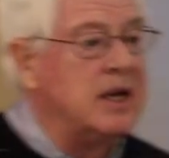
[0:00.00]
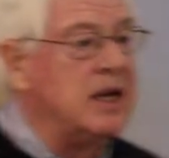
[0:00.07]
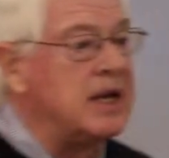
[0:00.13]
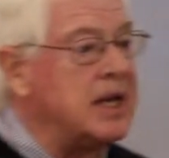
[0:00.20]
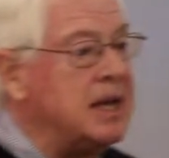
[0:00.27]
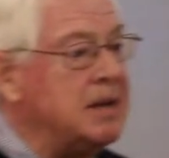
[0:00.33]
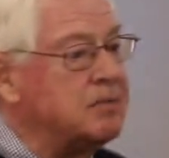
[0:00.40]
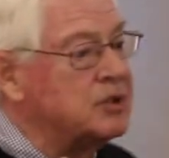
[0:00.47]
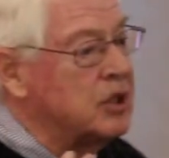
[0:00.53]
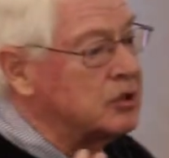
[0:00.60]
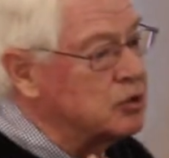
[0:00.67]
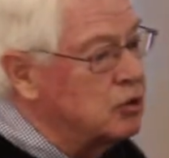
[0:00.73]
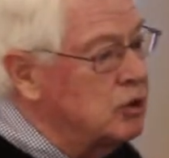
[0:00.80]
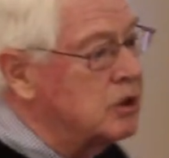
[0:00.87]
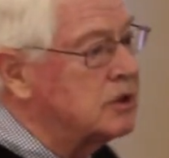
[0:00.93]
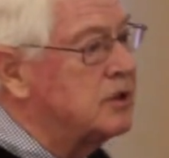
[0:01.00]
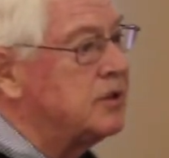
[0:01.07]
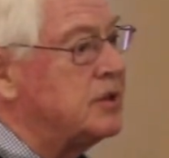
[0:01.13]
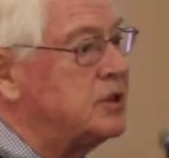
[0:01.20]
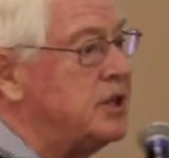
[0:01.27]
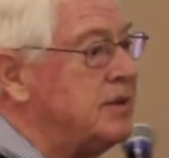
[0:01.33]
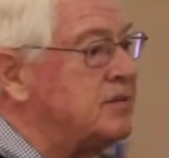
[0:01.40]
It keeps us hooked to
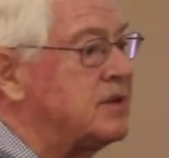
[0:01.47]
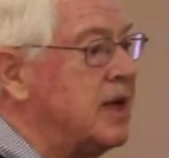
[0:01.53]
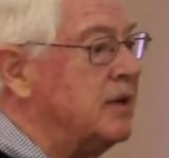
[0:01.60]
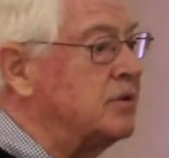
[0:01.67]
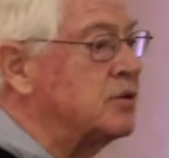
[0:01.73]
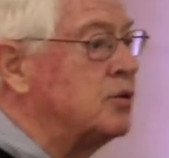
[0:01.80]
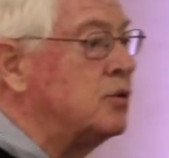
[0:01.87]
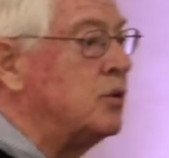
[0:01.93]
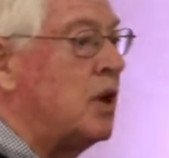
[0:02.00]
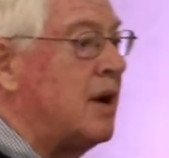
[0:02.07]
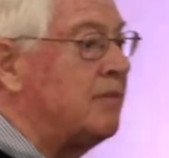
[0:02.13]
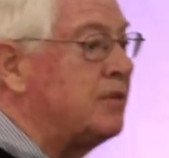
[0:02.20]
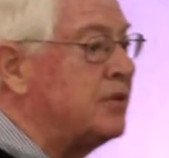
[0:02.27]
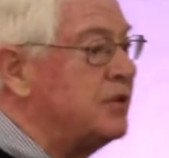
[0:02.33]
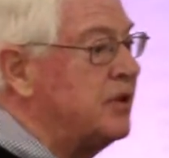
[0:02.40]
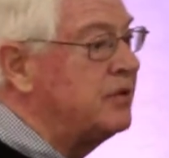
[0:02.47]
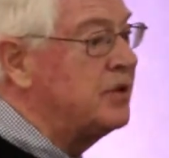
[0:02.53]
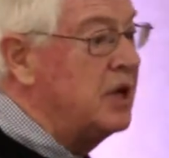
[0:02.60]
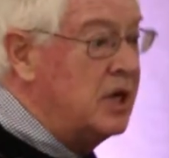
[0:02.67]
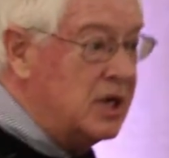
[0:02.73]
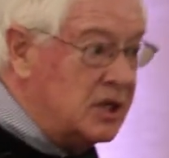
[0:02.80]
the chief state school officers,